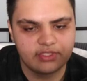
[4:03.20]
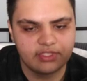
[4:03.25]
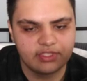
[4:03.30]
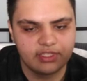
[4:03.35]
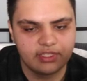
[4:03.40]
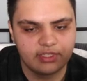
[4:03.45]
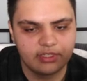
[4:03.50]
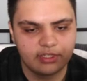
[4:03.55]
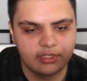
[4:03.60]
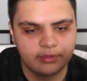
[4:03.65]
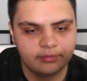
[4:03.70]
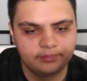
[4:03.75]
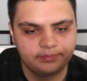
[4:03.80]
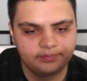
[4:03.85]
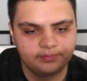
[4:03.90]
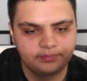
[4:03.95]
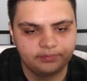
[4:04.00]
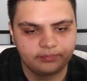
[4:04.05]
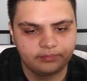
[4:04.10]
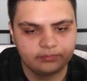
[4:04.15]
here
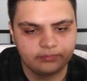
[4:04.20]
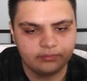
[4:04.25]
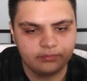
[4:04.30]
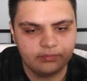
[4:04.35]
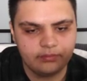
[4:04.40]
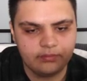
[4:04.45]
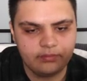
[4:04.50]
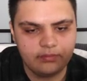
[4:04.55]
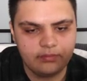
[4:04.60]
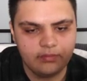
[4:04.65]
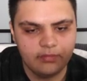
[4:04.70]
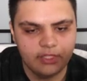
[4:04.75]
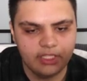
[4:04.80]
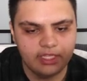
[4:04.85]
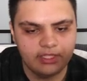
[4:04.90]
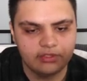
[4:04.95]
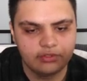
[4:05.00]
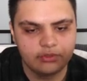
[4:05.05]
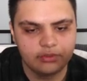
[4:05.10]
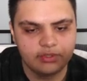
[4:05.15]

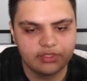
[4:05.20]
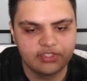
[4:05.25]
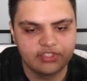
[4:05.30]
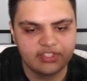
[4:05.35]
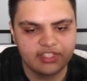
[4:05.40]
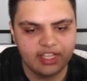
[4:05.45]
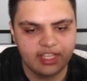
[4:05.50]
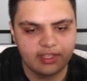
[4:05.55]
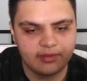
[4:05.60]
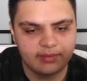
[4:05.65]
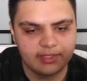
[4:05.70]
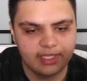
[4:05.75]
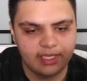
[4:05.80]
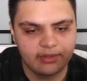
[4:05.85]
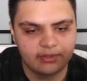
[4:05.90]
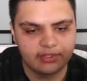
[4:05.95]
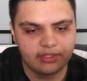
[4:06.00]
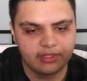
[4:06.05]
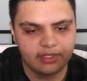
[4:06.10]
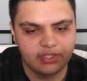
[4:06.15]
and do the same
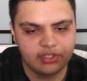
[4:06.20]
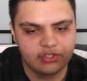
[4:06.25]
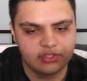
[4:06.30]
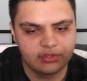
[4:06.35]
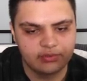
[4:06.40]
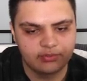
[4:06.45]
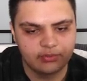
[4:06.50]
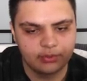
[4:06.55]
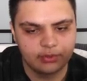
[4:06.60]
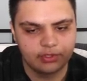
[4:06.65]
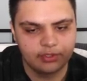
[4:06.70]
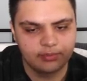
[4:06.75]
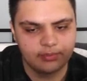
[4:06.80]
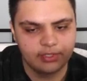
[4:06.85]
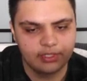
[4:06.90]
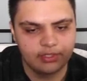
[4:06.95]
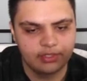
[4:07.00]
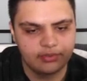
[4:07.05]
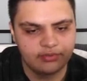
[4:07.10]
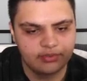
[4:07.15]
calculation for
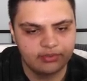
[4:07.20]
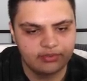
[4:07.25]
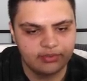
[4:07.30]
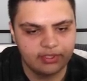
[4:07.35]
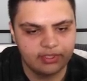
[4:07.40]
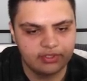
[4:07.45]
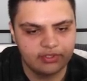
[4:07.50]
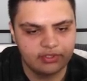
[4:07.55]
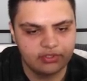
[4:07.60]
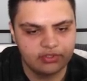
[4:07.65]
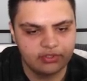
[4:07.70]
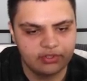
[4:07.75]
comparative advantage.